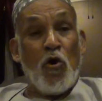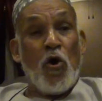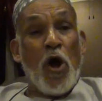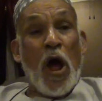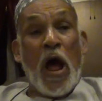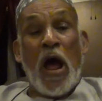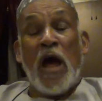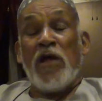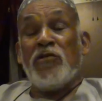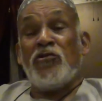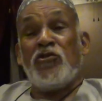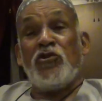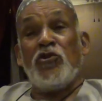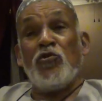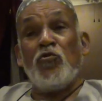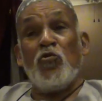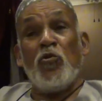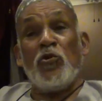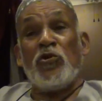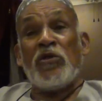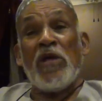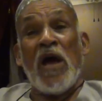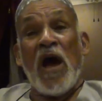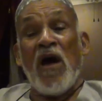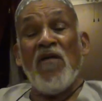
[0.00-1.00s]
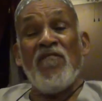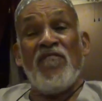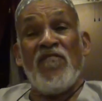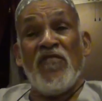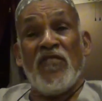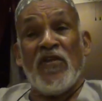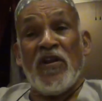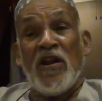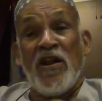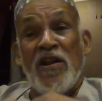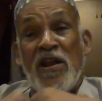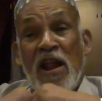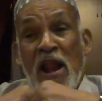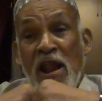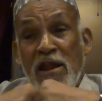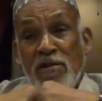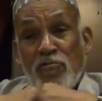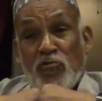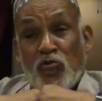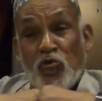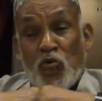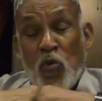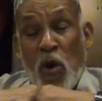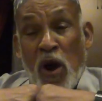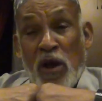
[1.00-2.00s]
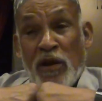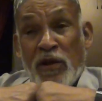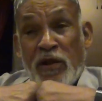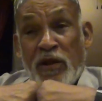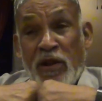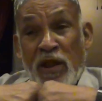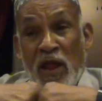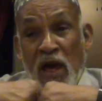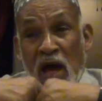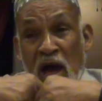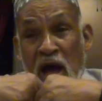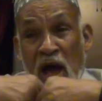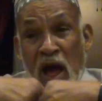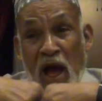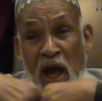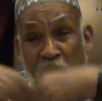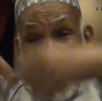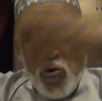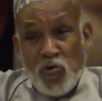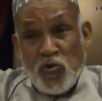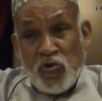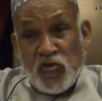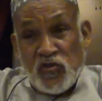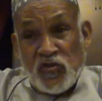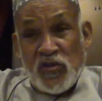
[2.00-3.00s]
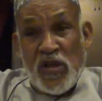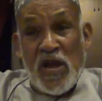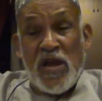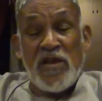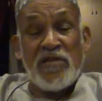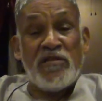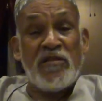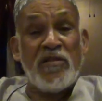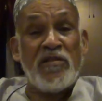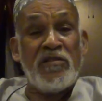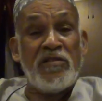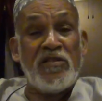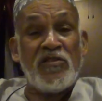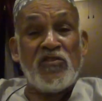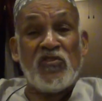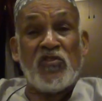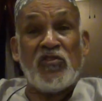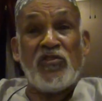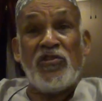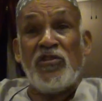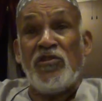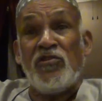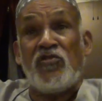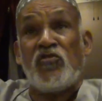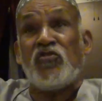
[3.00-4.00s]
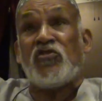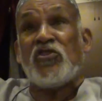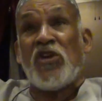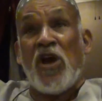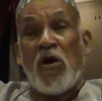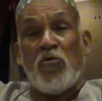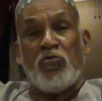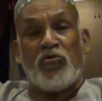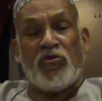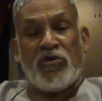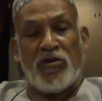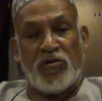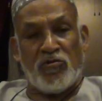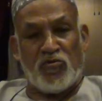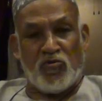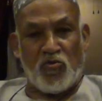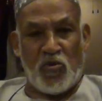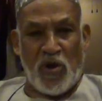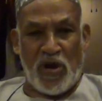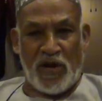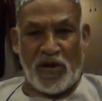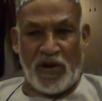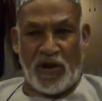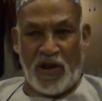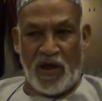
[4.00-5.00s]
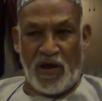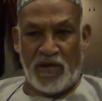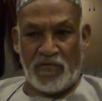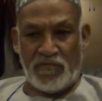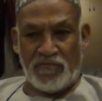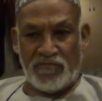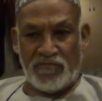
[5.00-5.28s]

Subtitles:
And you would have run to Allah outside in the streets shouting to Allah.